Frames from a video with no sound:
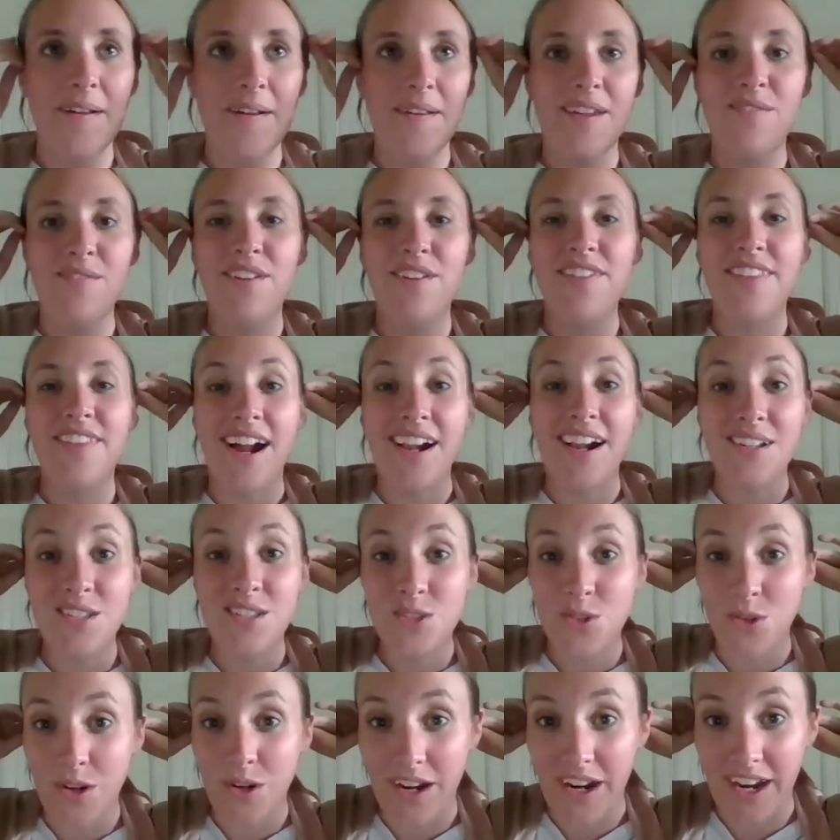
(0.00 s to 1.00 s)
Even that
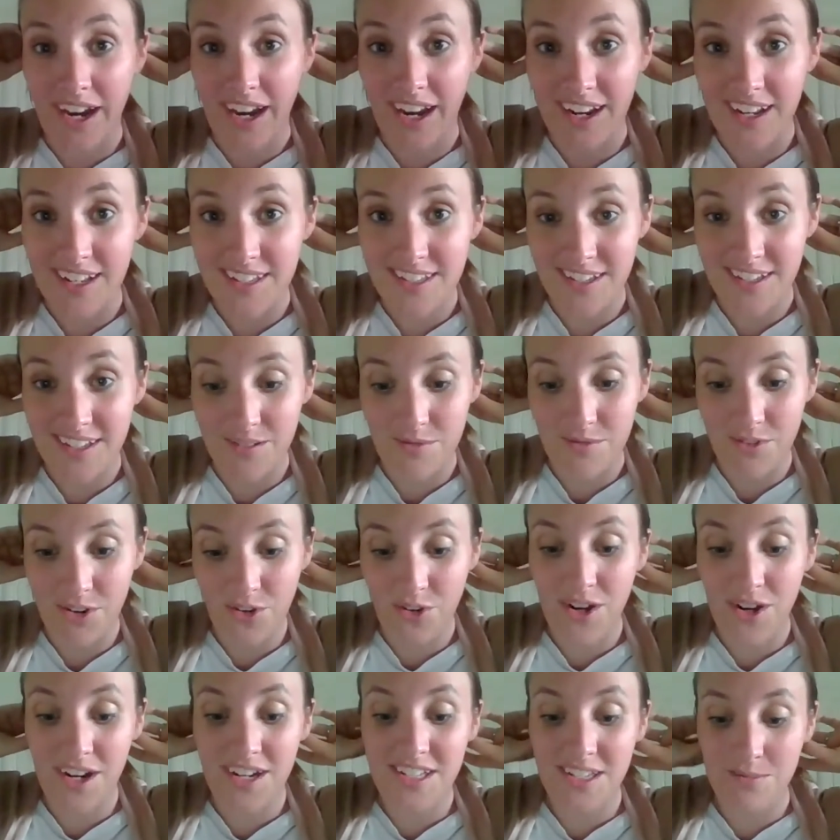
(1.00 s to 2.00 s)
story is a
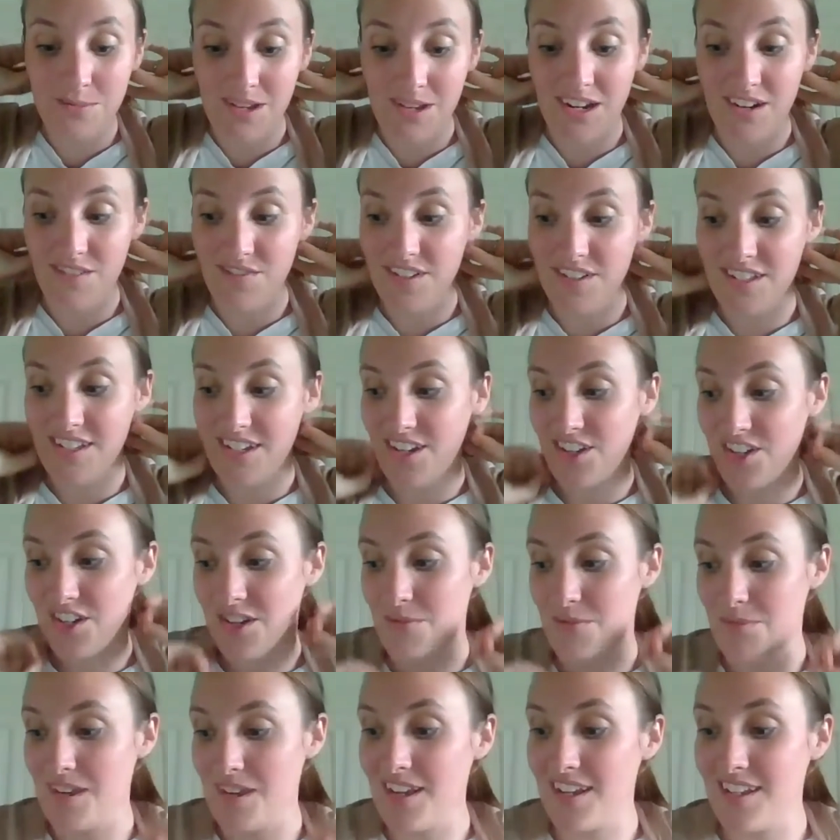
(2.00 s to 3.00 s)
crazy
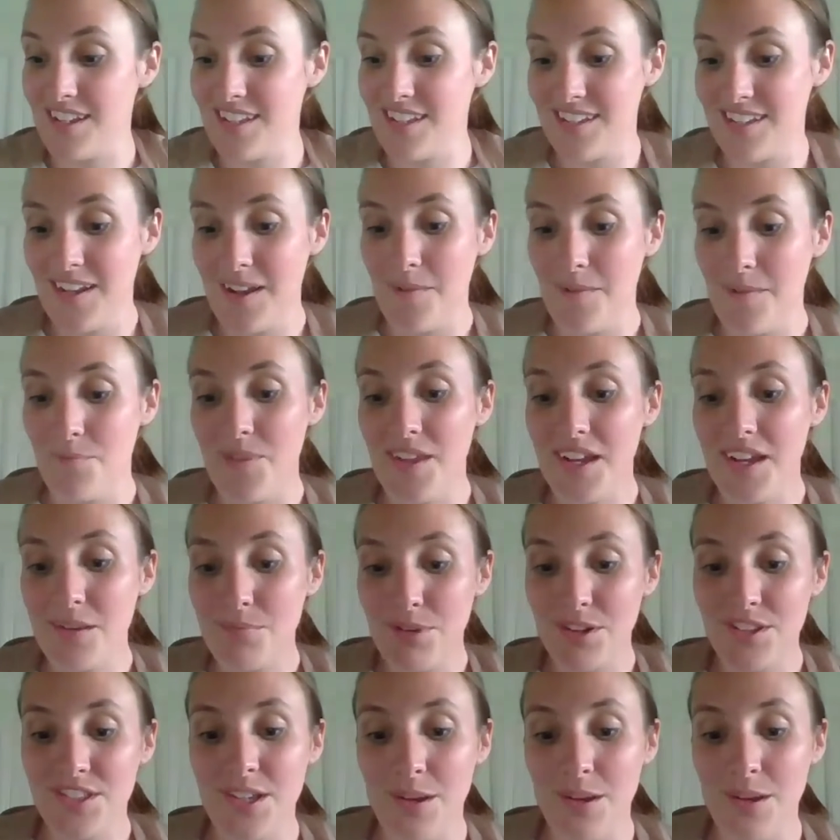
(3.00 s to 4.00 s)
manifestation because Nick
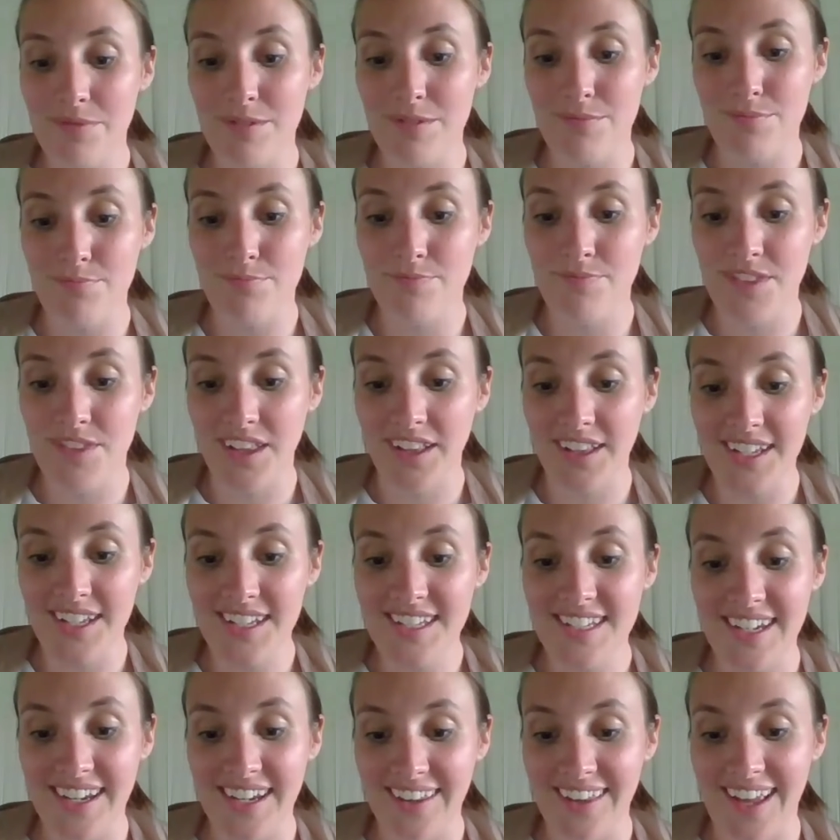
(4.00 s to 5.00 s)
puts up the
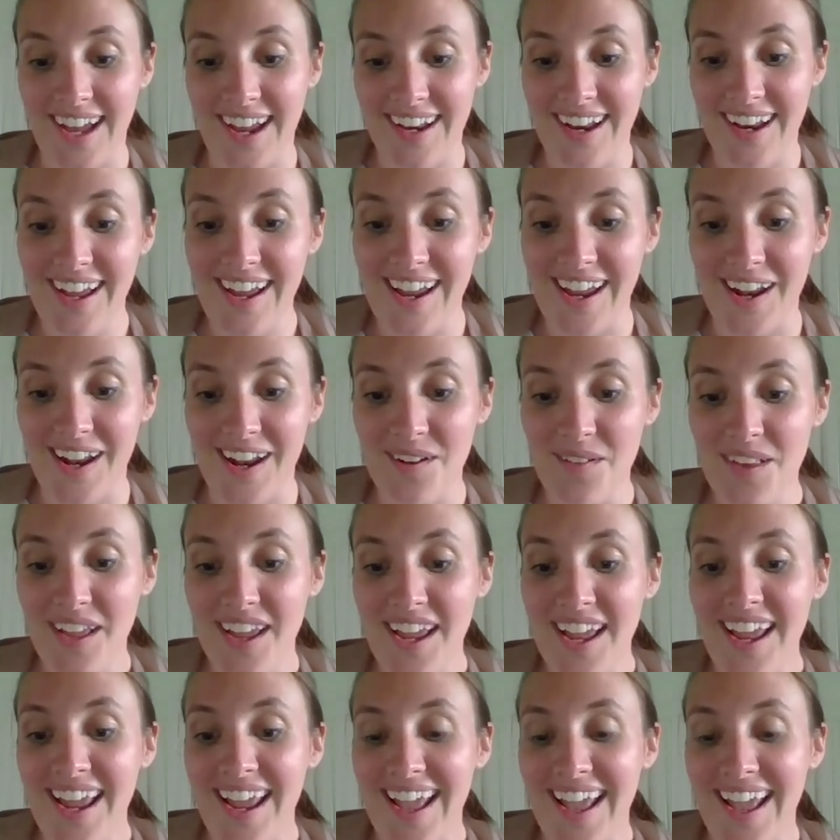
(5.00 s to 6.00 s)
listing that night
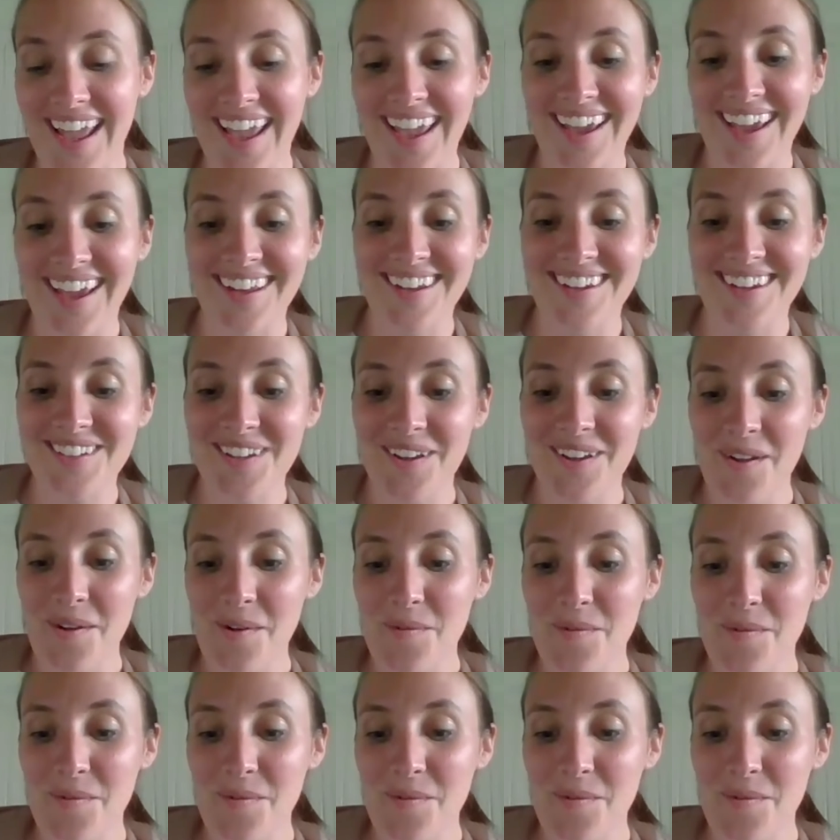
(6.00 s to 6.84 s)
and